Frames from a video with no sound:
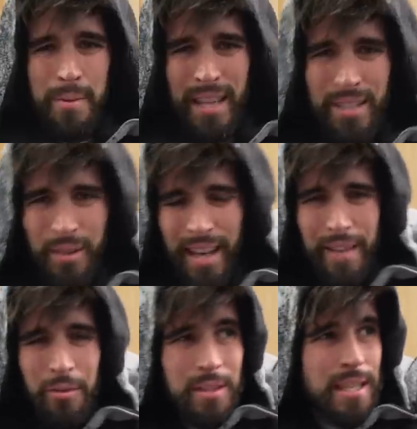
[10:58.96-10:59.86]
That's okay,
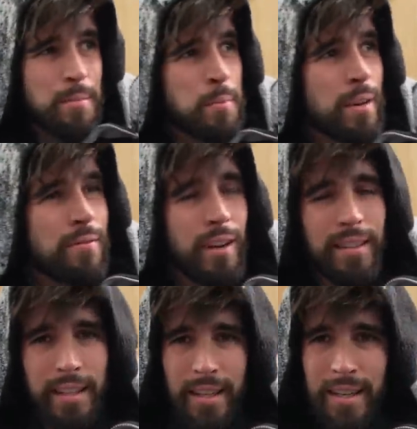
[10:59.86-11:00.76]
everyone seems pretty
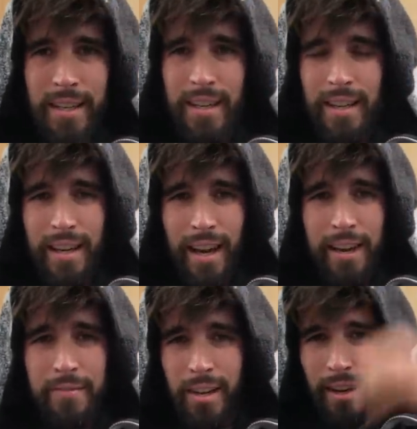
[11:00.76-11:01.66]
friendly.
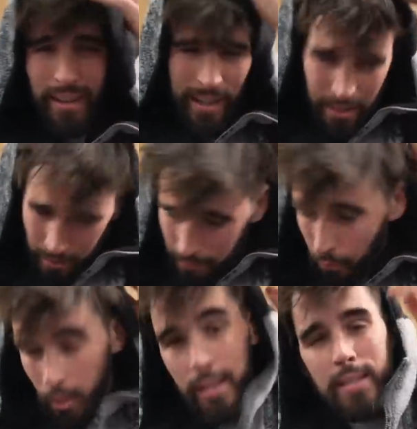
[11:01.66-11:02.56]
I've got another
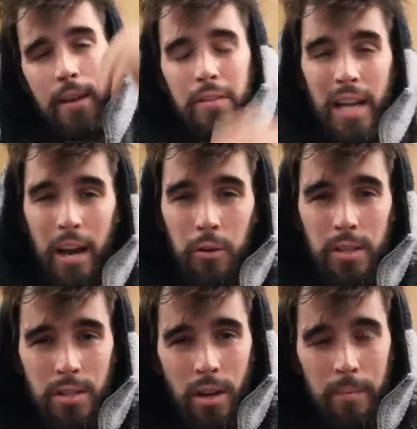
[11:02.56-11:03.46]
47
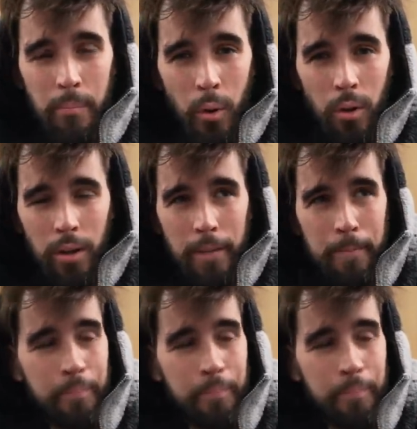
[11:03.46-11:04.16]
hours on board,